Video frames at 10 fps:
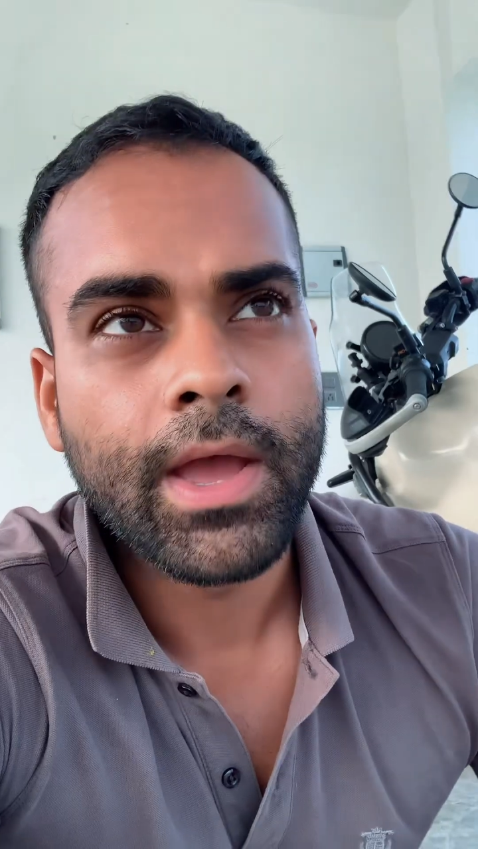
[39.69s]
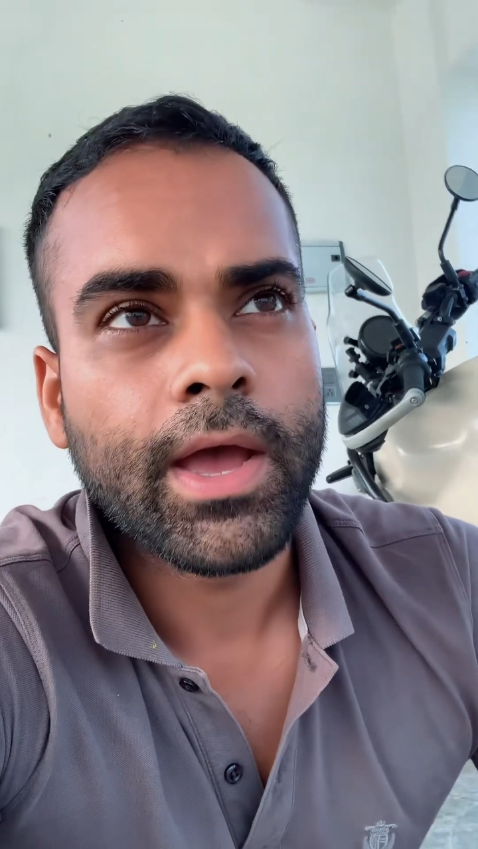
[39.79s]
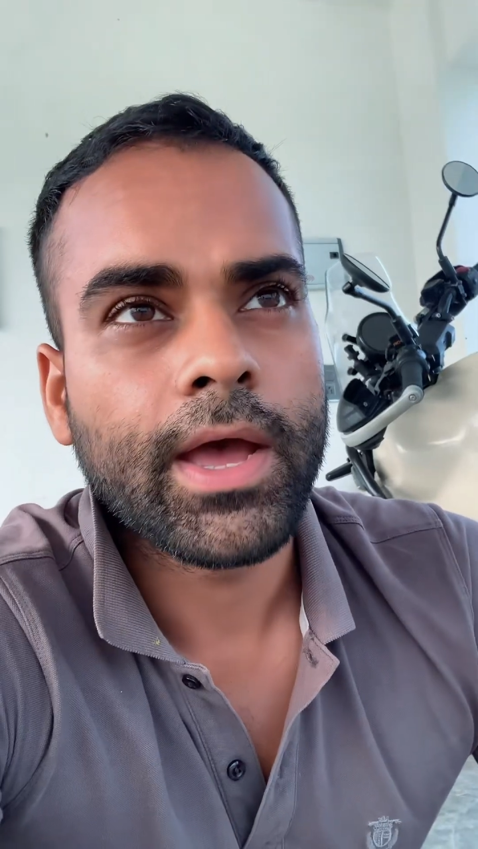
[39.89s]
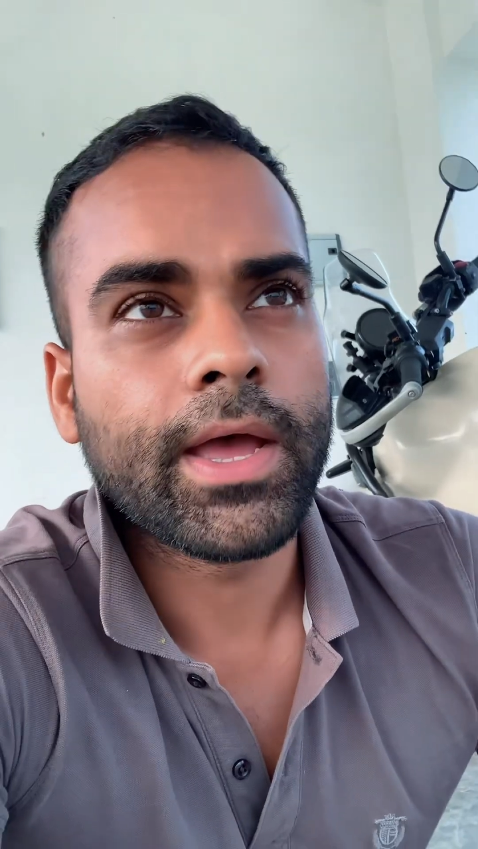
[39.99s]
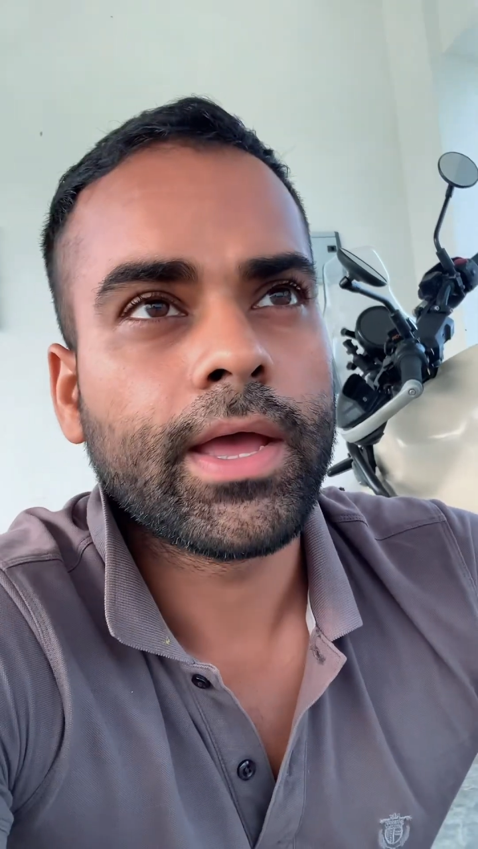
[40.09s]

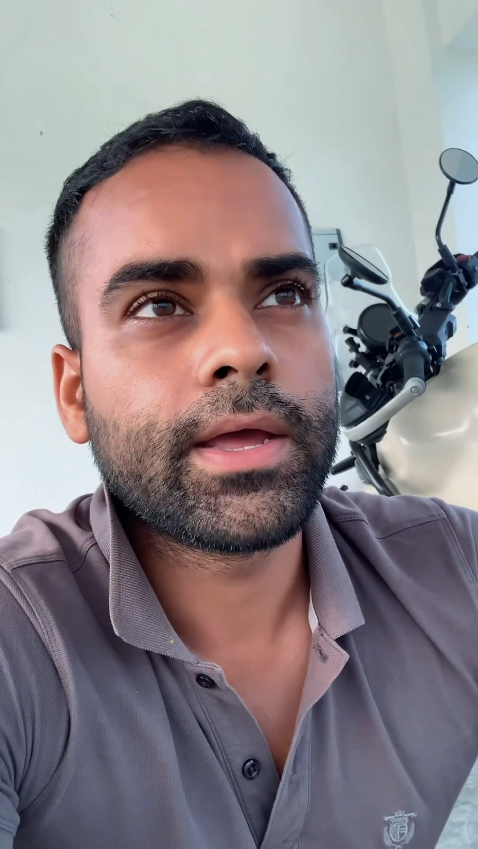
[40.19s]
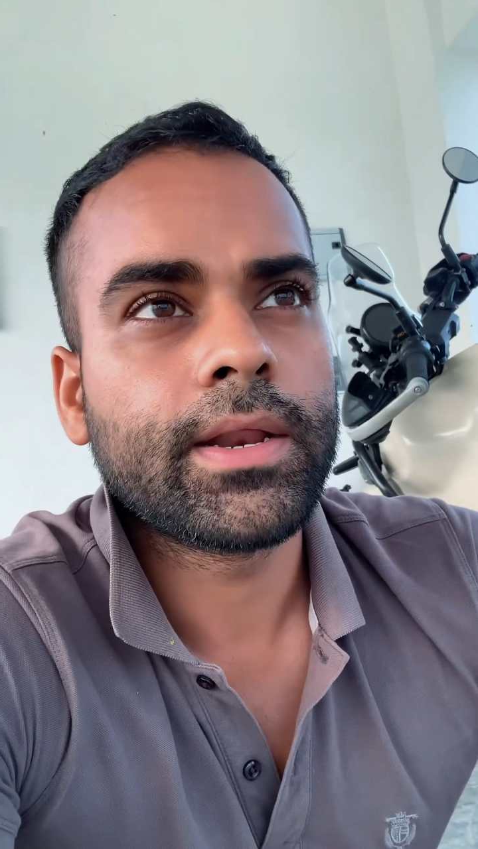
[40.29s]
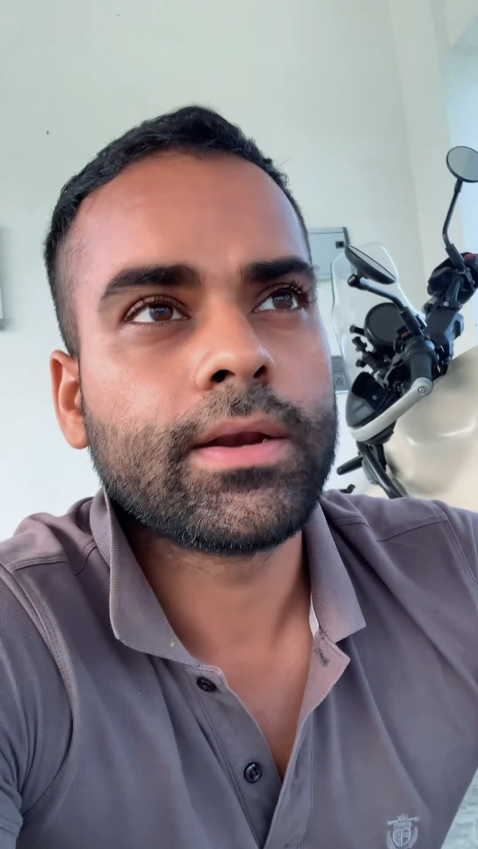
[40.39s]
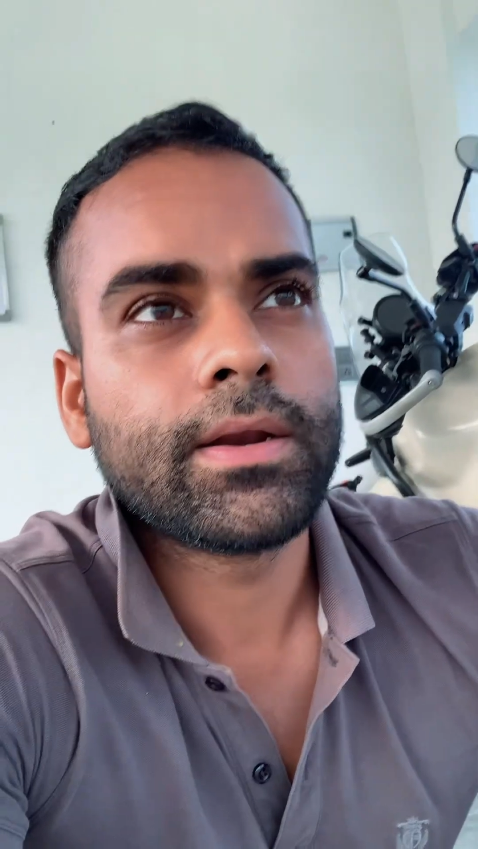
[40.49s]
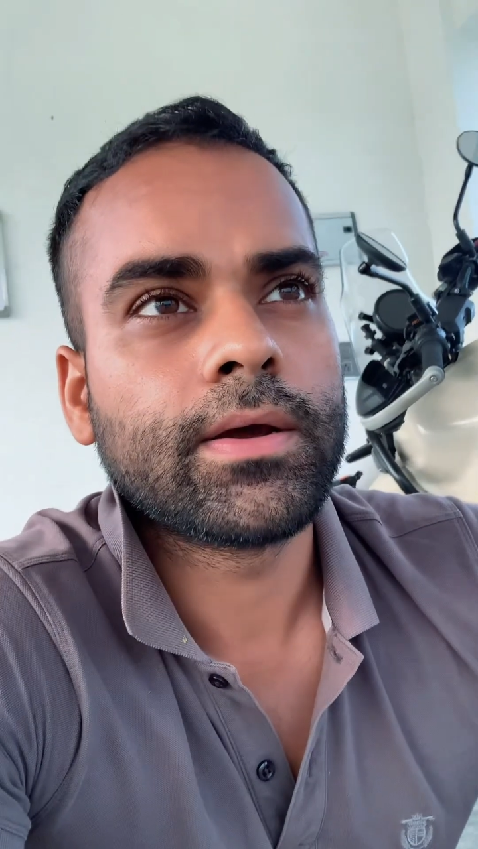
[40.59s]

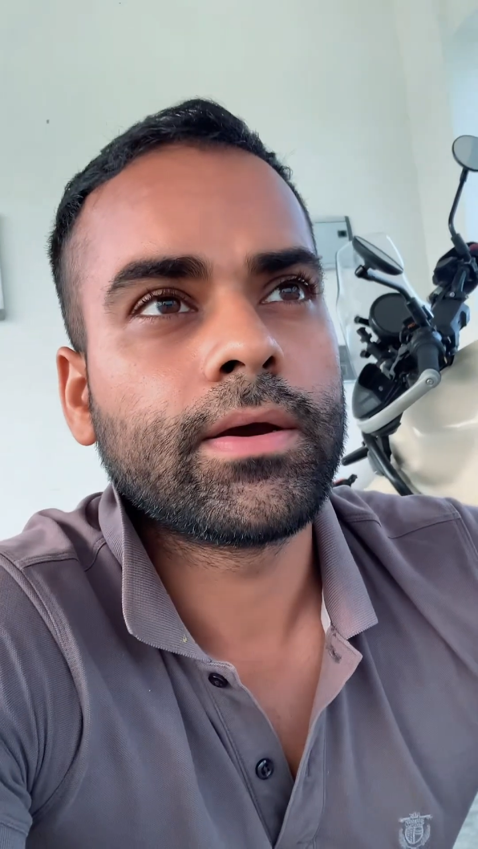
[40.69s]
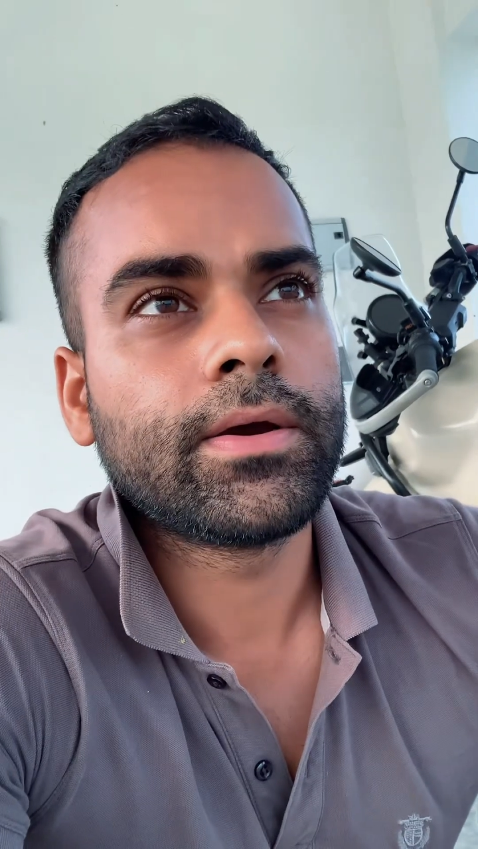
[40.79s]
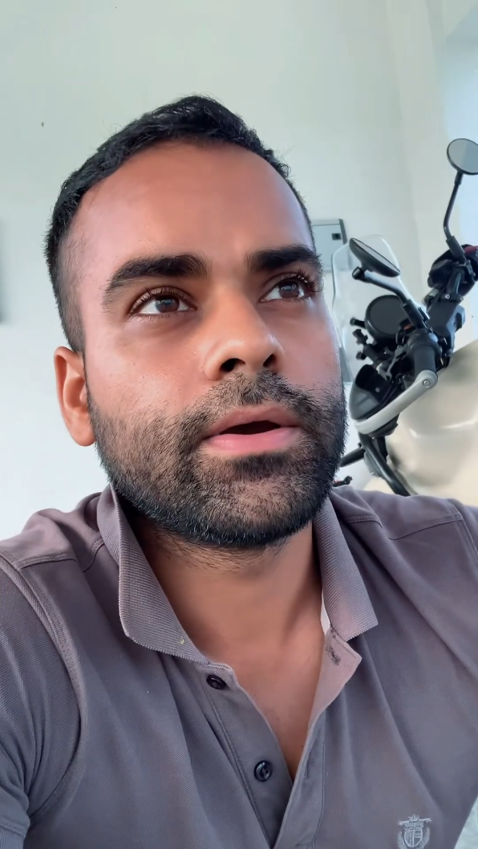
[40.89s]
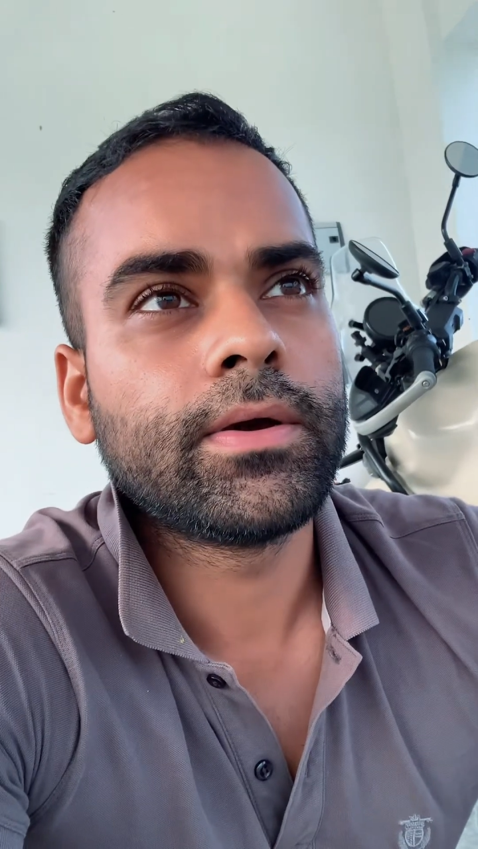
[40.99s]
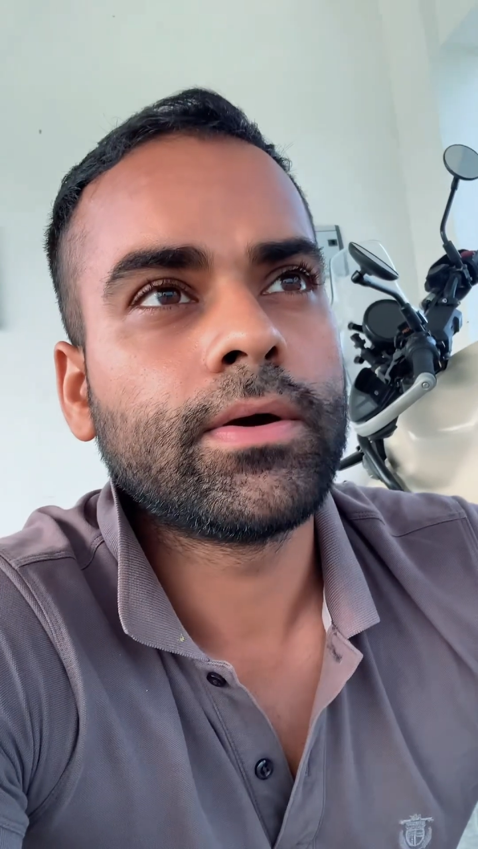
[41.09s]
And
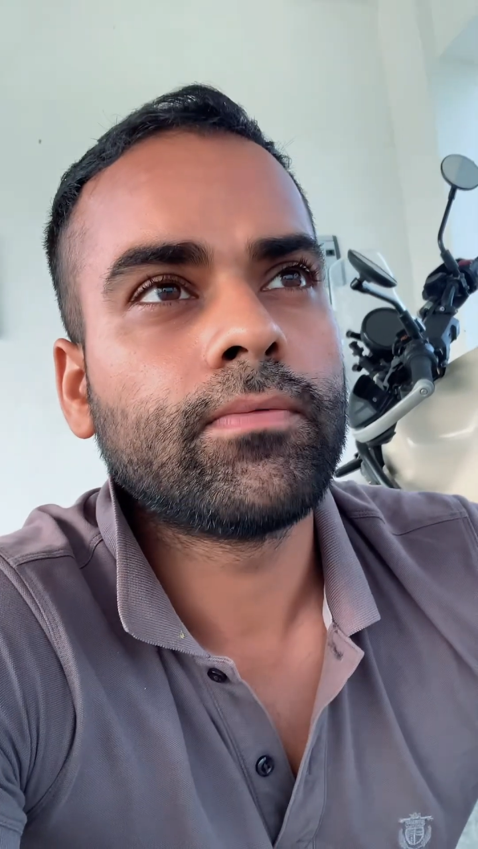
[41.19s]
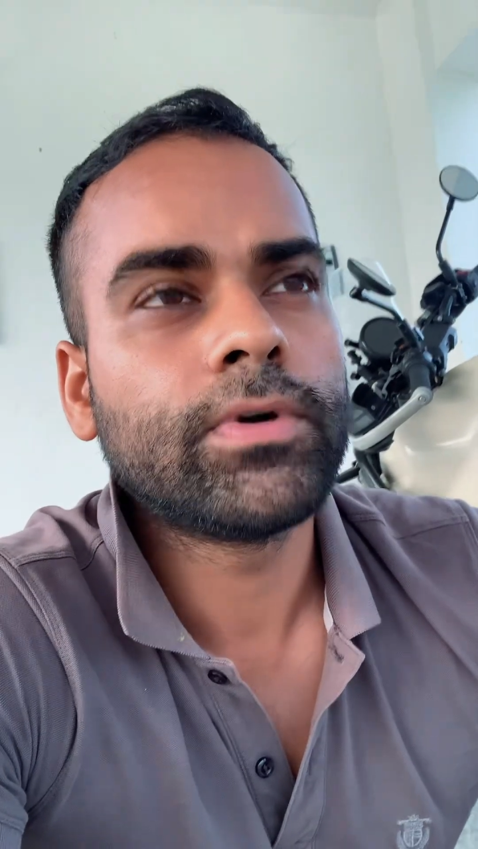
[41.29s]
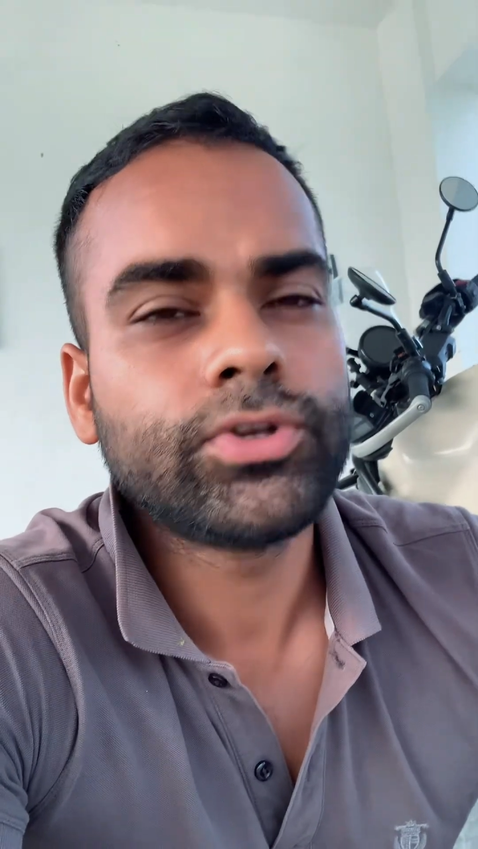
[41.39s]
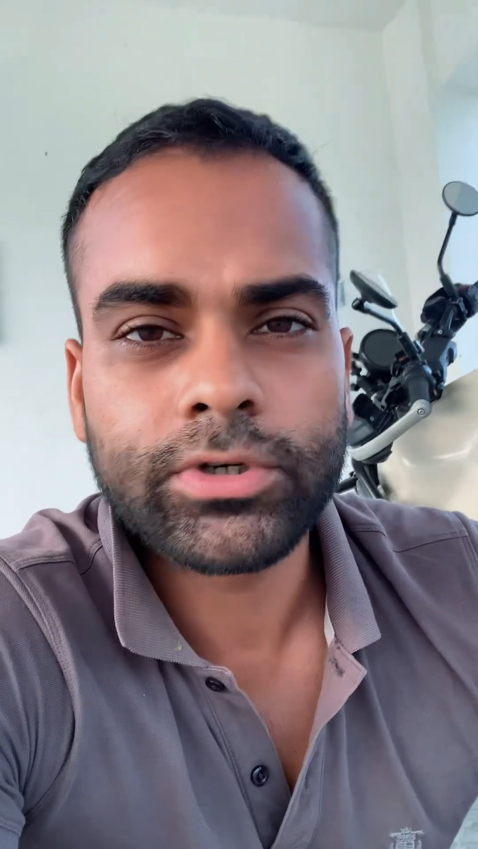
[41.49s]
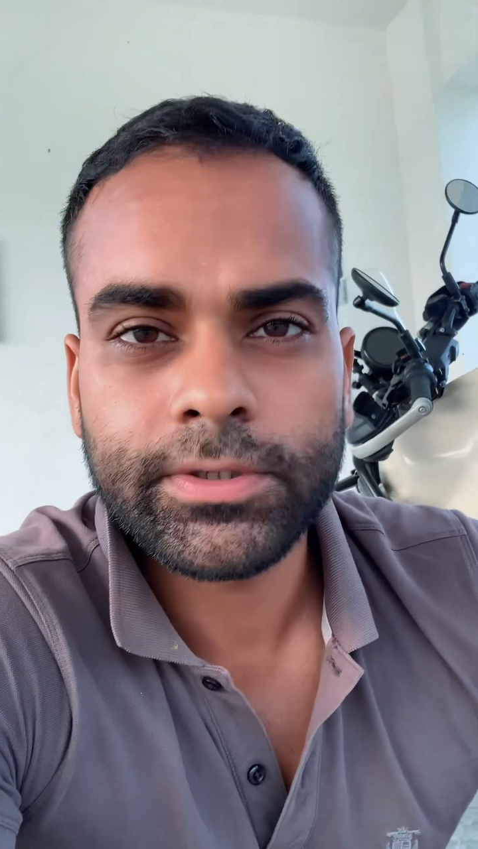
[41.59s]

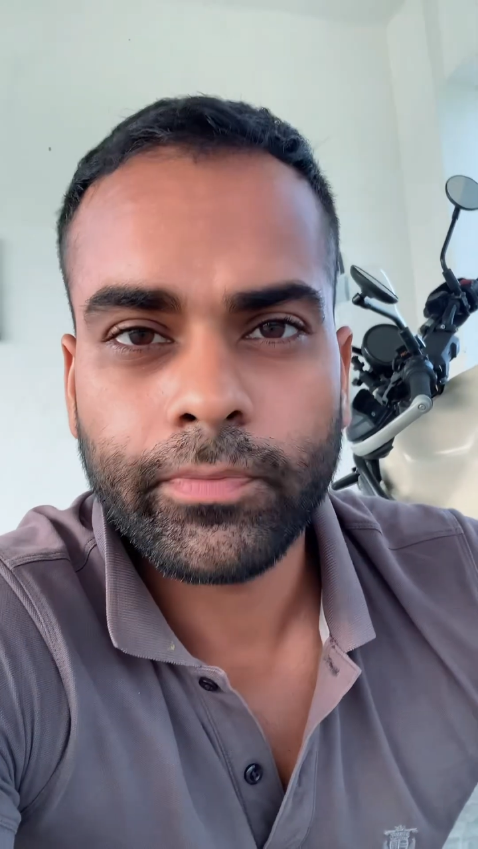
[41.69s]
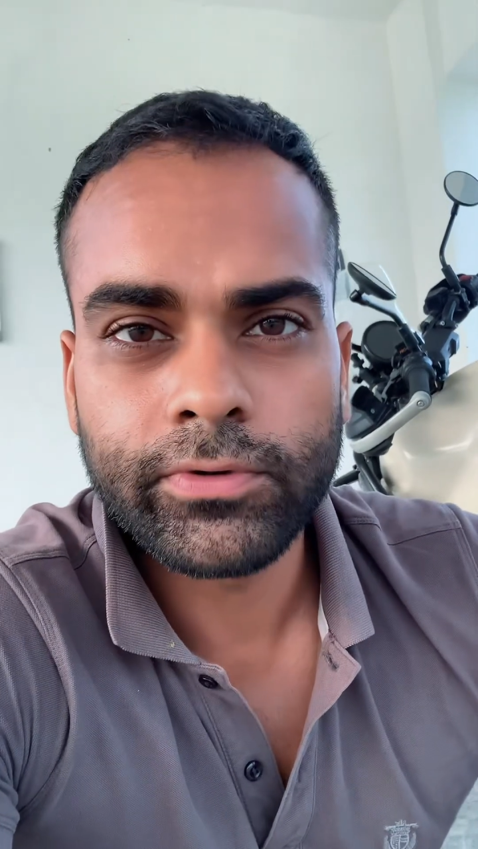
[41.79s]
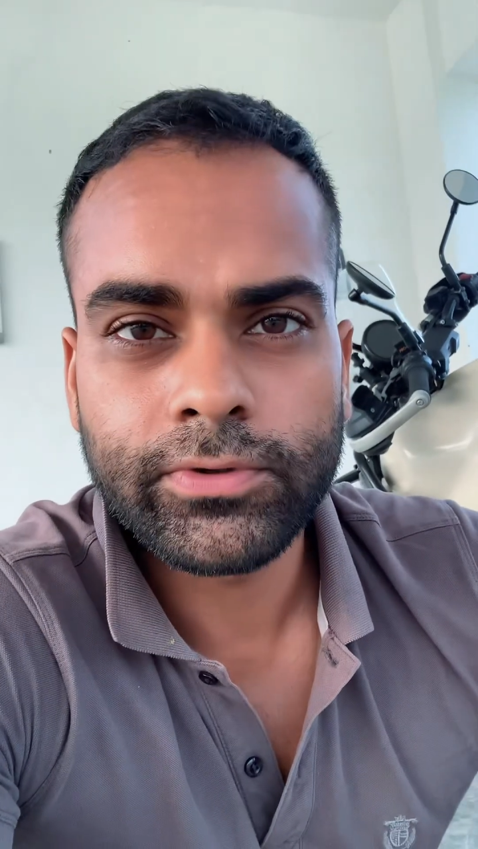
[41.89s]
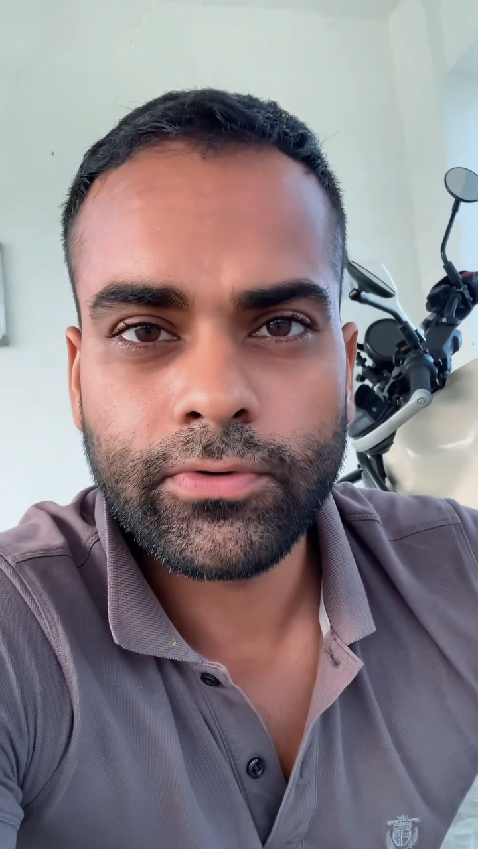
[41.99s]
what you're supposed